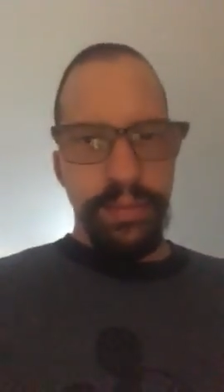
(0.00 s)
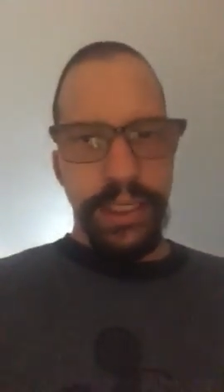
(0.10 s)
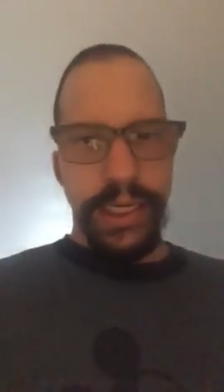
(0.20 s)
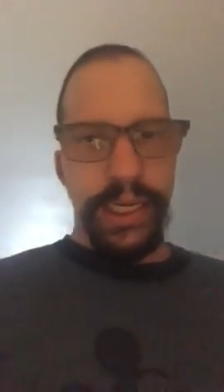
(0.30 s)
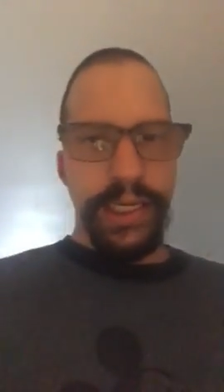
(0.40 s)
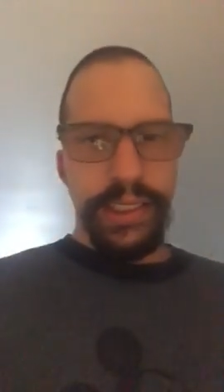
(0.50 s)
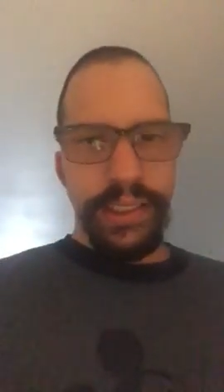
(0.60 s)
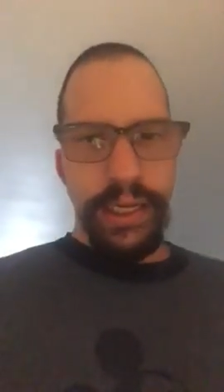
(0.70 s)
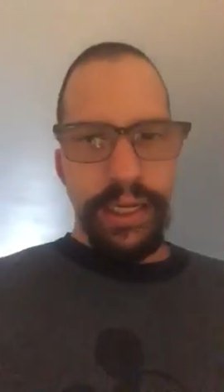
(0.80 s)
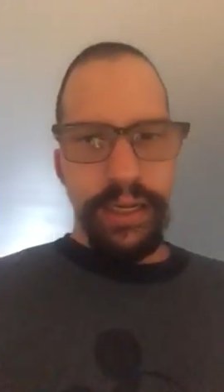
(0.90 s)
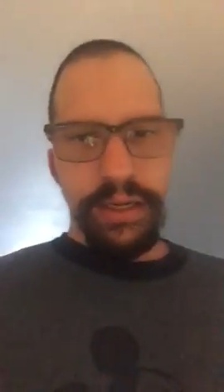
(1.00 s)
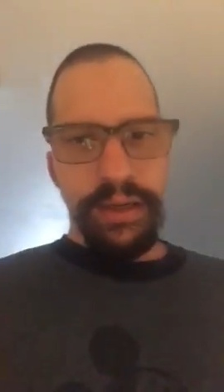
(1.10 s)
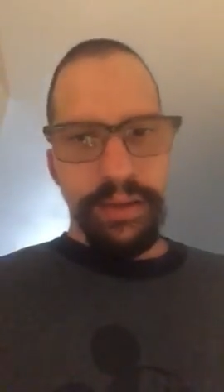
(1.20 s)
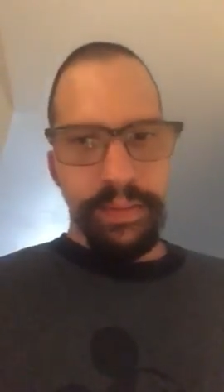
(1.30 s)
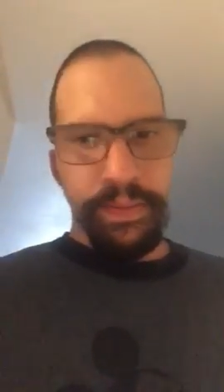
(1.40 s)
Because
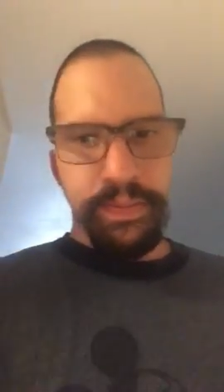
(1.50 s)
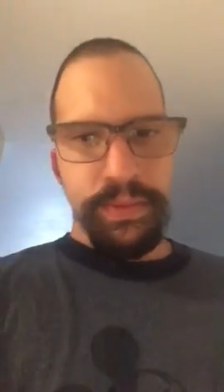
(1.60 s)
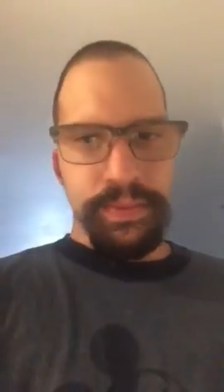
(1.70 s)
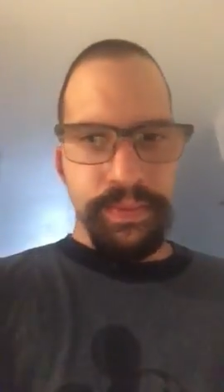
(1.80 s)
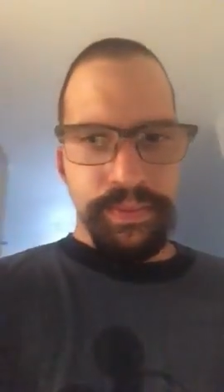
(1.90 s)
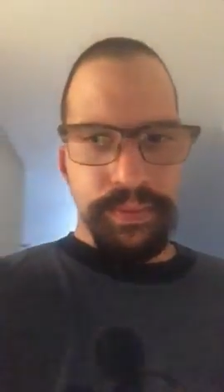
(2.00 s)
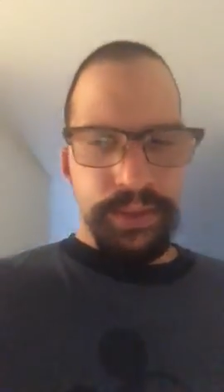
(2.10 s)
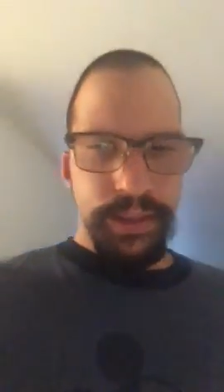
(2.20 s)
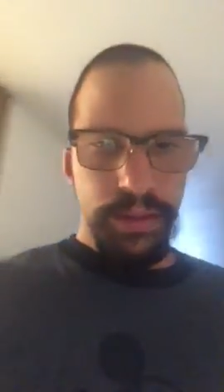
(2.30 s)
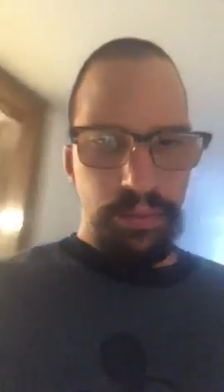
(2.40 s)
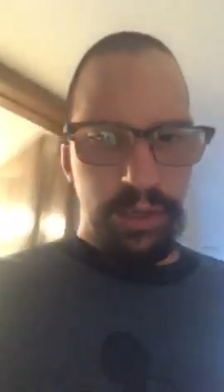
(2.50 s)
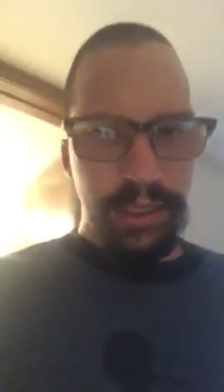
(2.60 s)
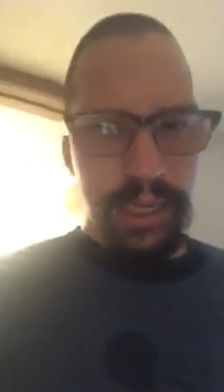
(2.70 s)
um, the more